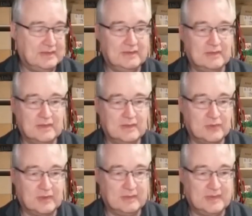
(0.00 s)
you could
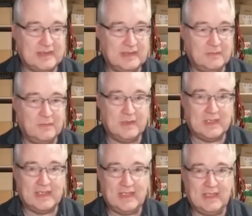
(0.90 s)
probably see
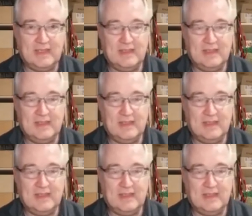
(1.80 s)
why.